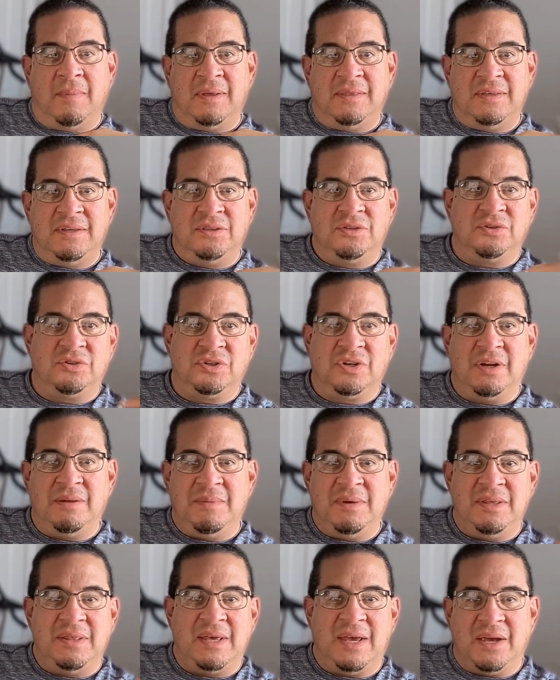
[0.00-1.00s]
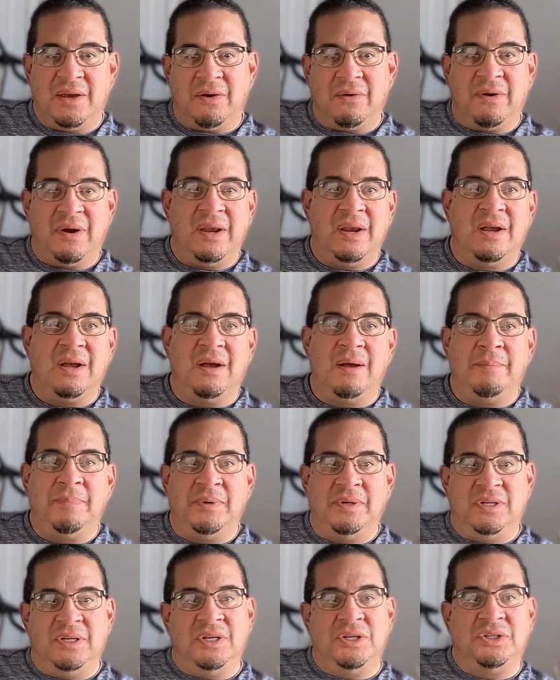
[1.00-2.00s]
I think there's going to be that great
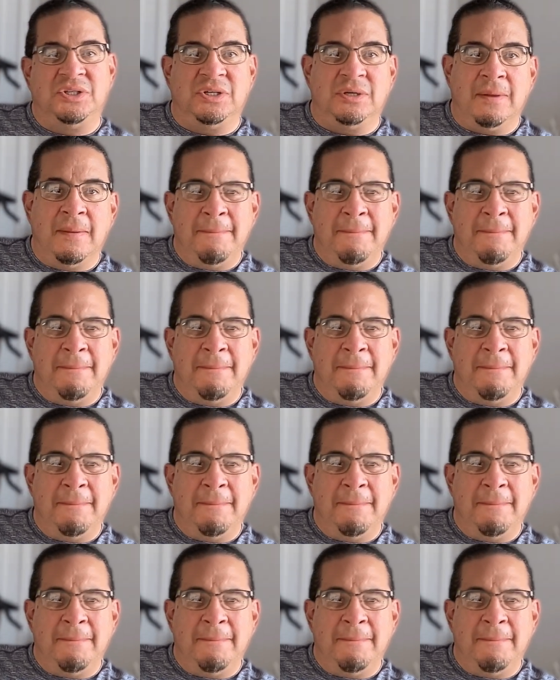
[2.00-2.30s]
competition.